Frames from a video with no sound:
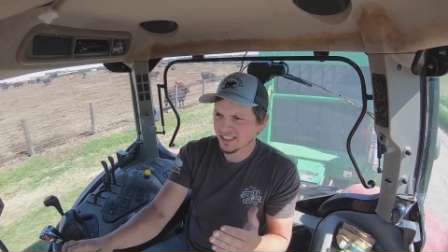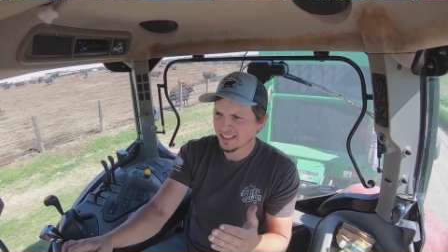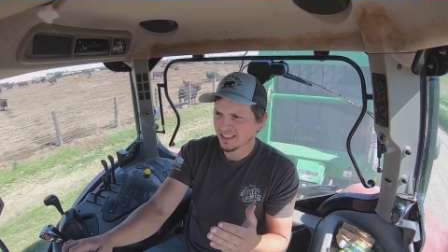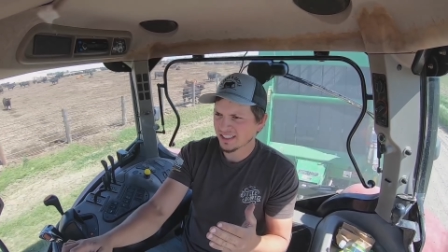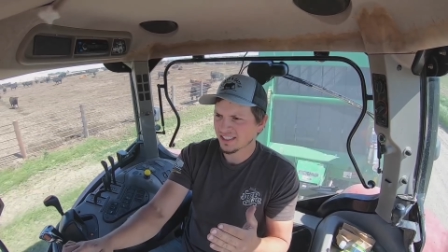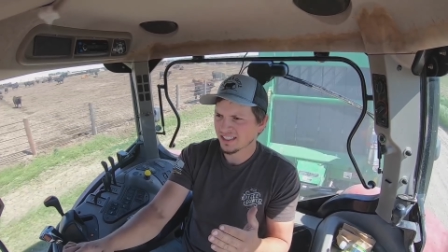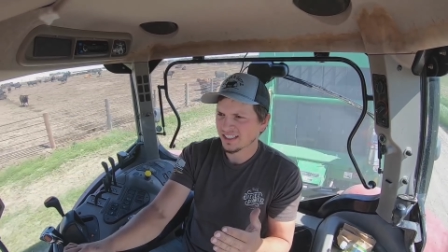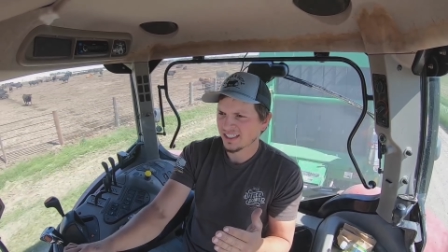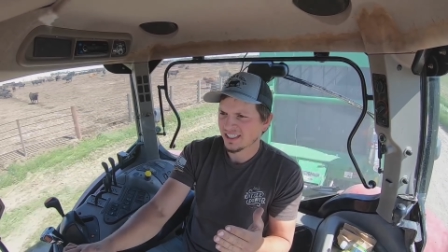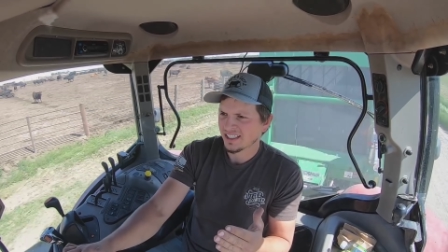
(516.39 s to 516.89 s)

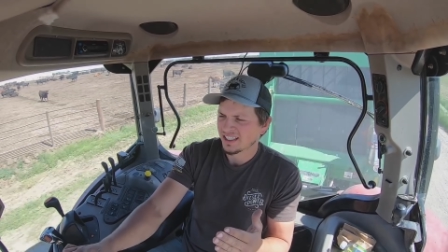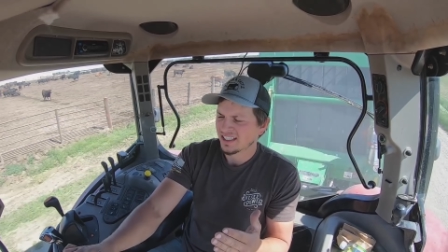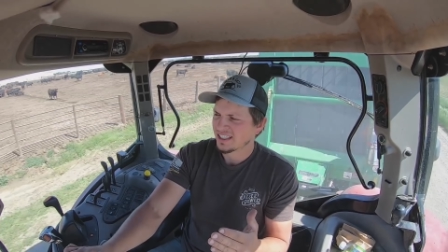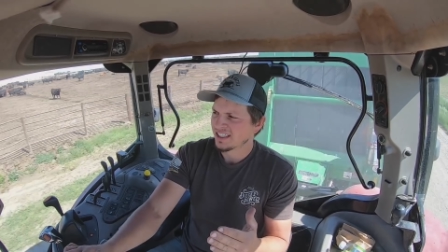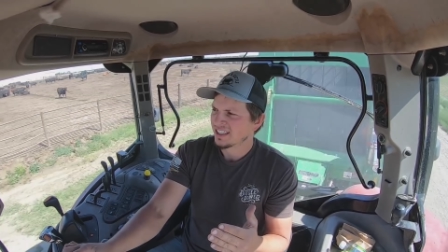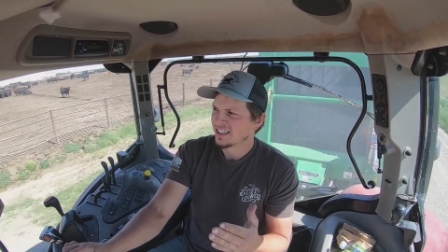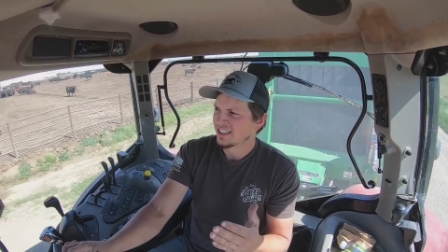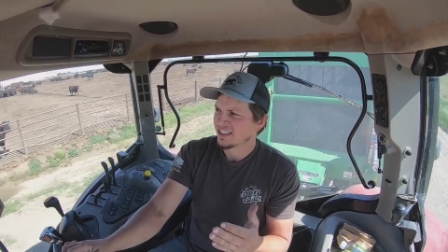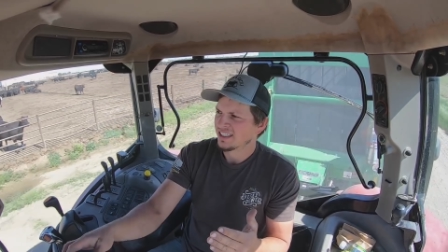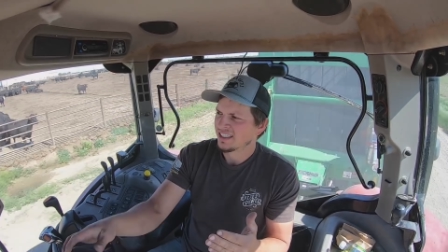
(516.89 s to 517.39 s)

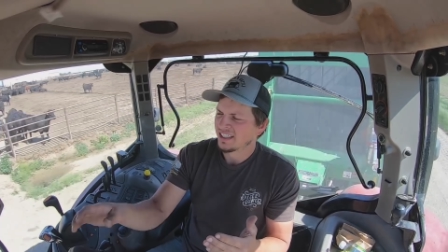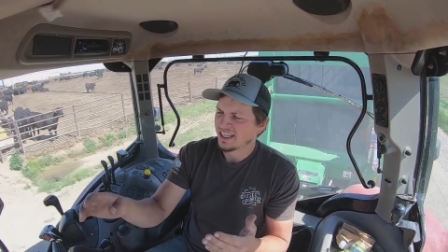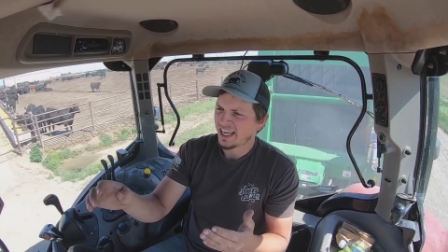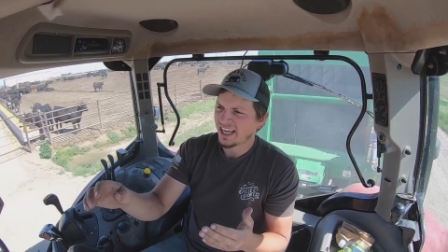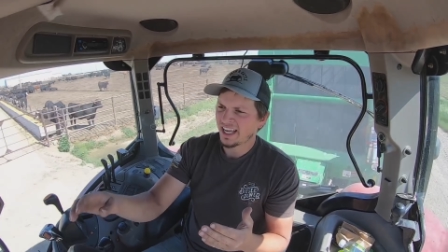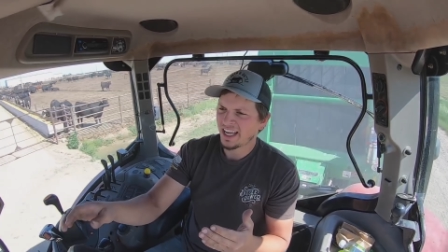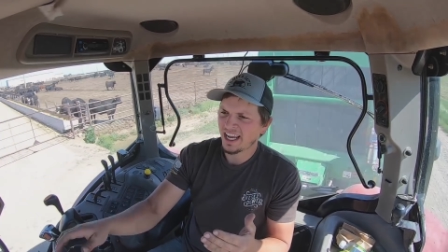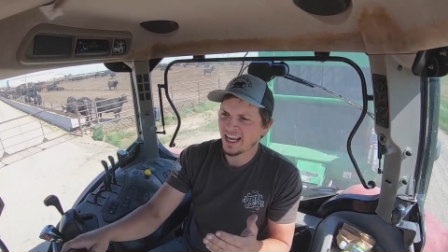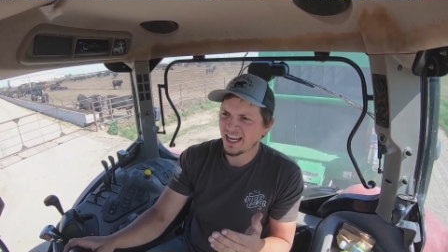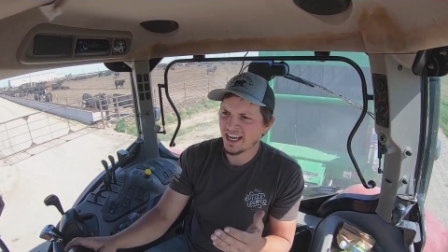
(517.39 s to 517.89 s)

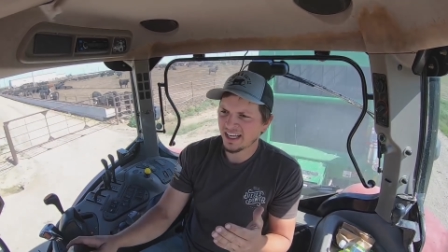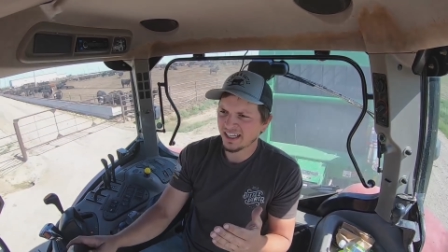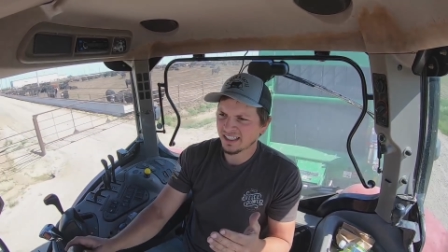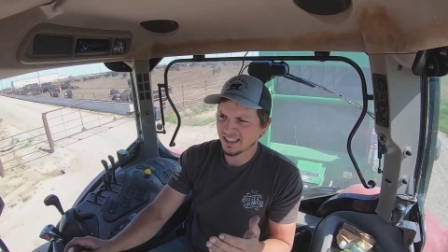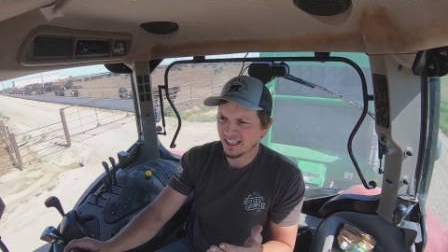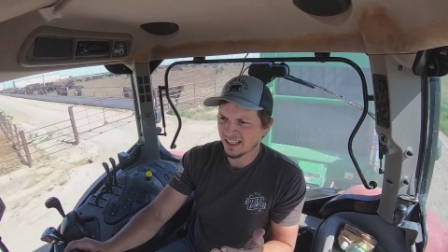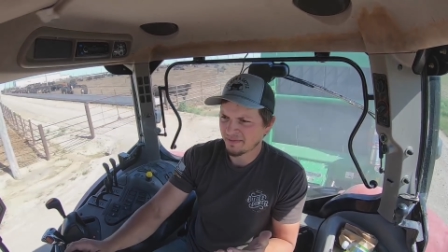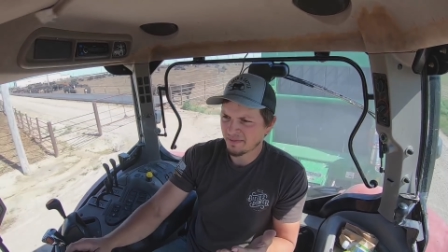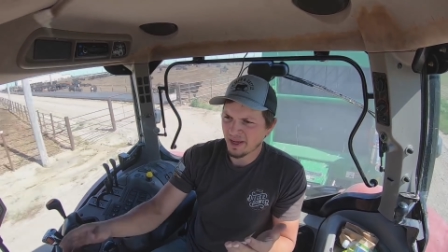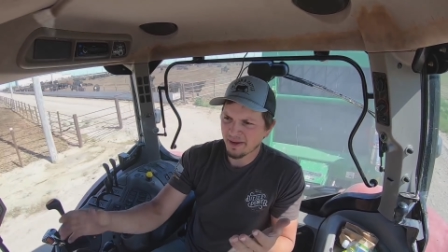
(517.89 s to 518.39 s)

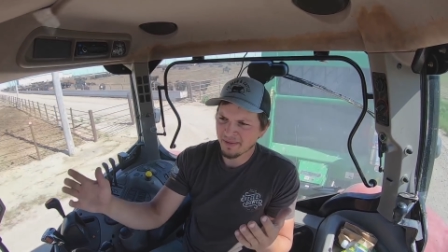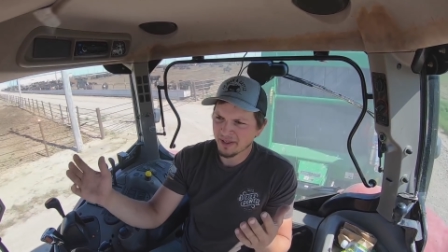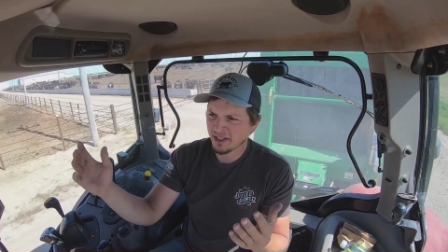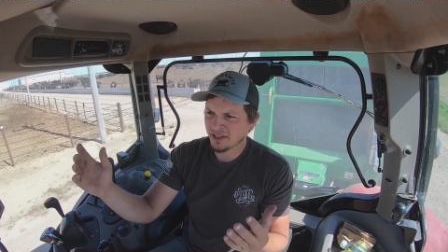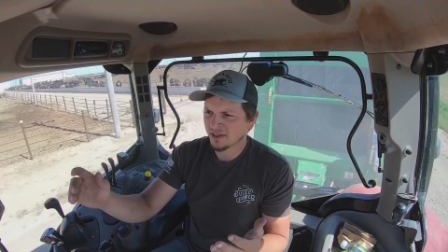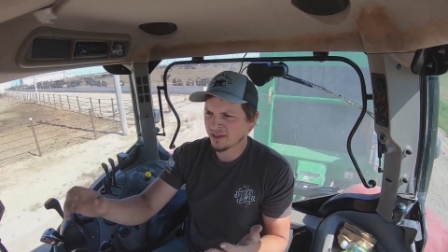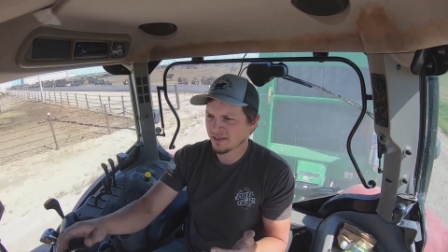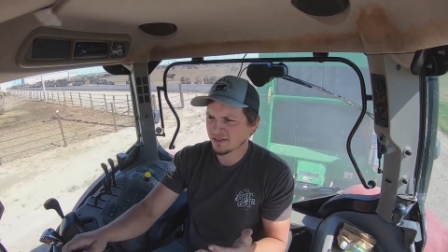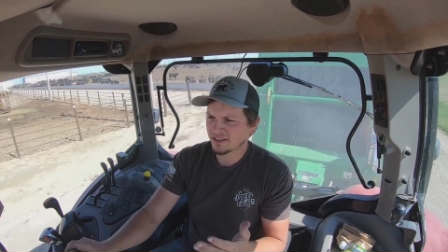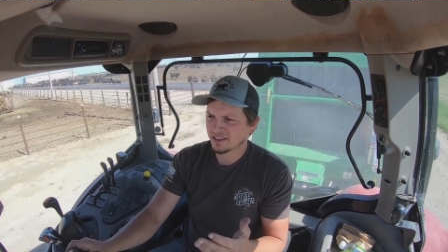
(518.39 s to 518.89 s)
and maybe
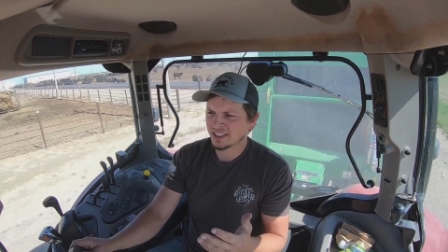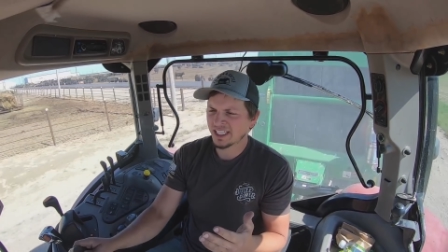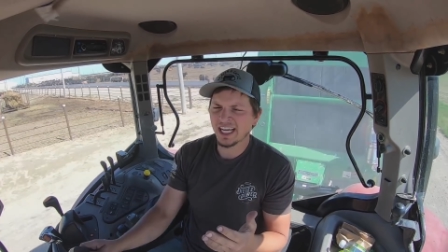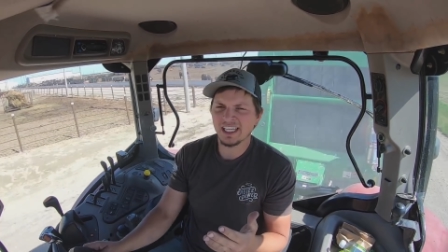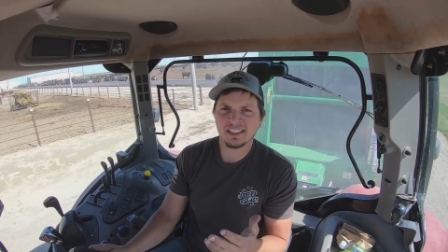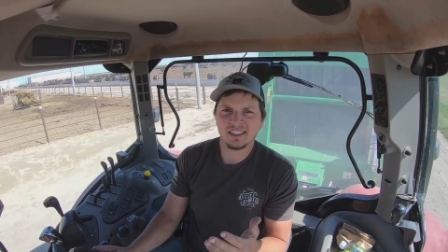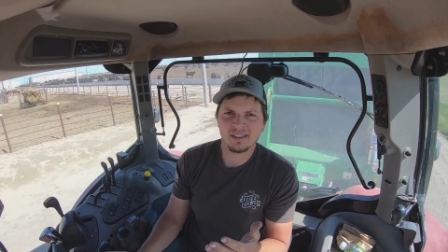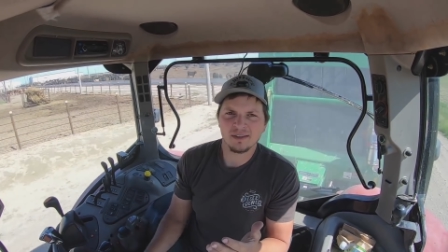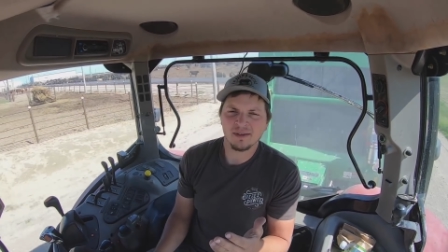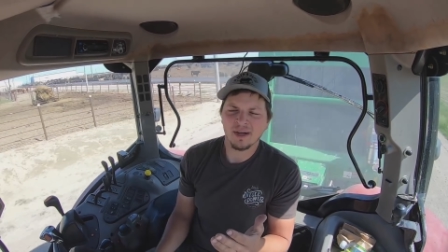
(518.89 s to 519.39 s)
you'll
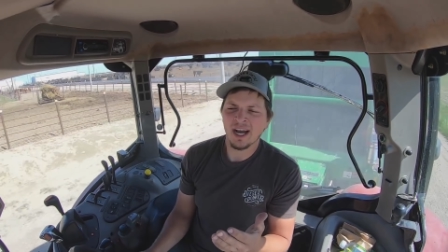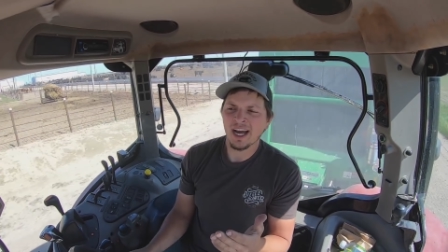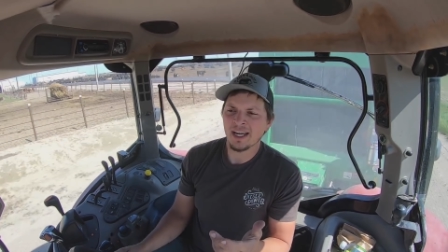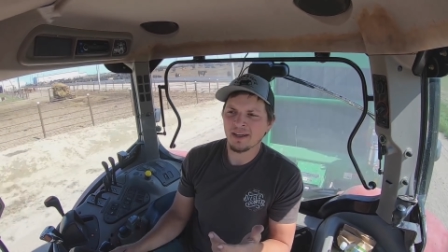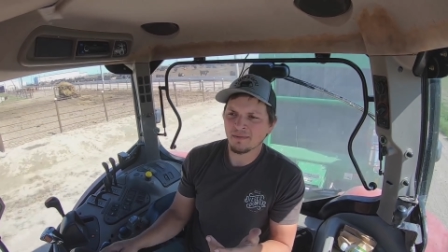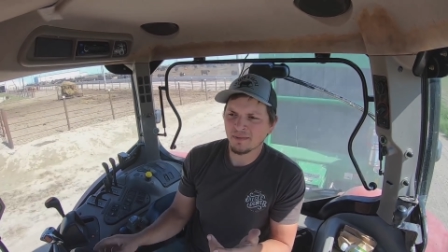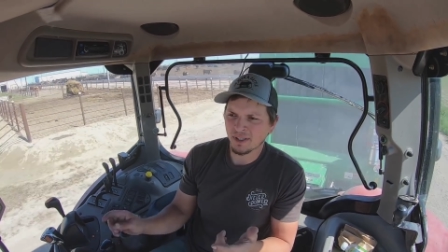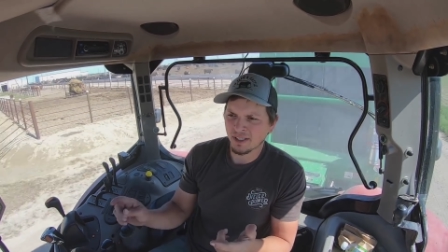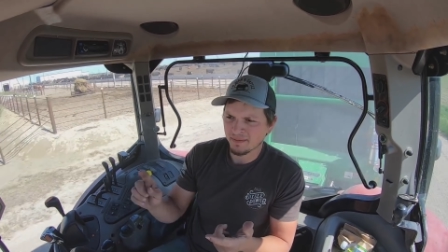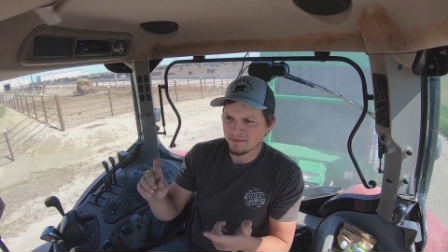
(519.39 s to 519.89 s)
guess it
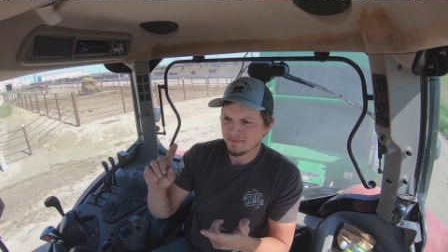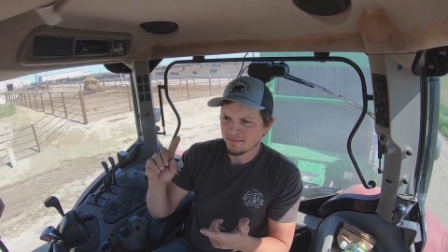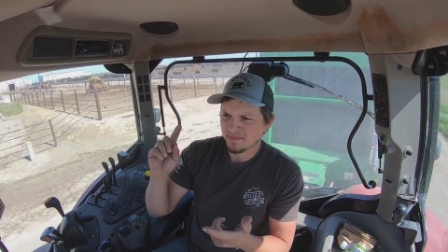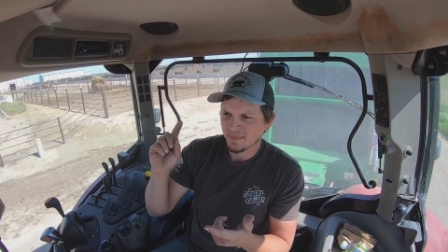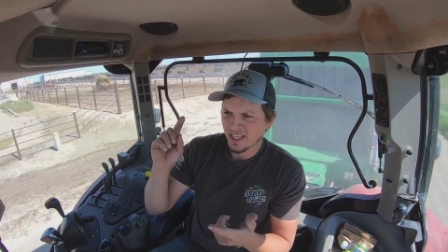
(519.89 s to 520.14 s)
right, but